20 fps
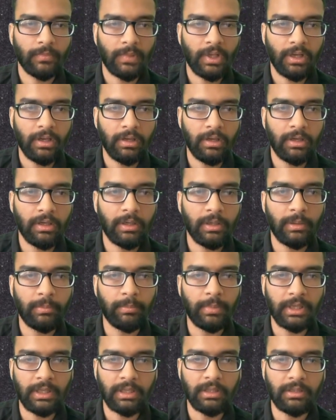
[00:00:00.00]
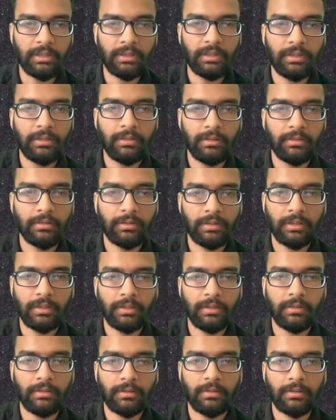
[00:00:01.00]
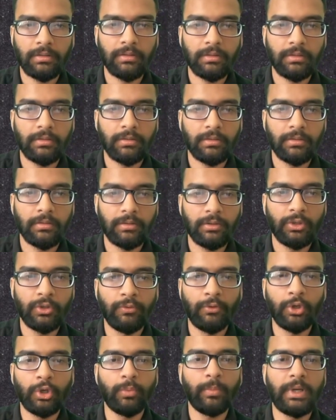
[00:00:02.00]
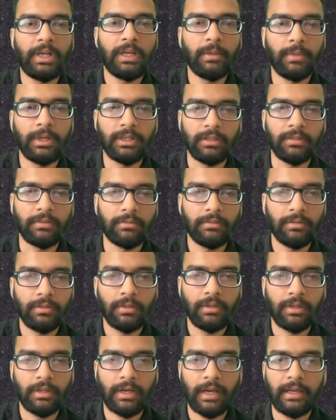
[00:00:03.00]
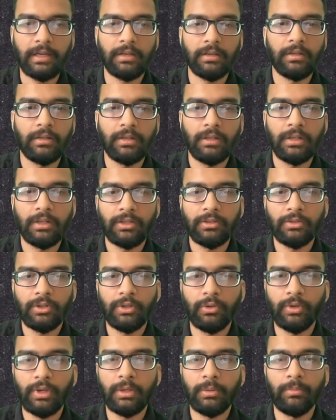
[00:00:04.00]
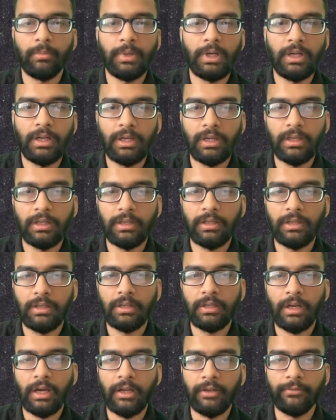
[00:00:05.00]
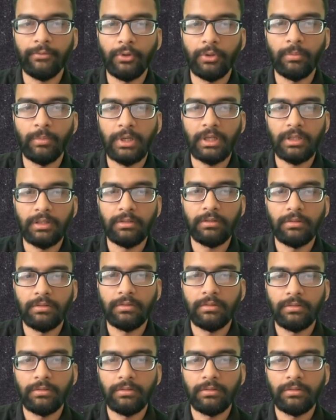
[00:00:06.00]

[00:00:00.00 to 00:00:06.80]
a button, you want to build a button, right? So you can build a iPhone button,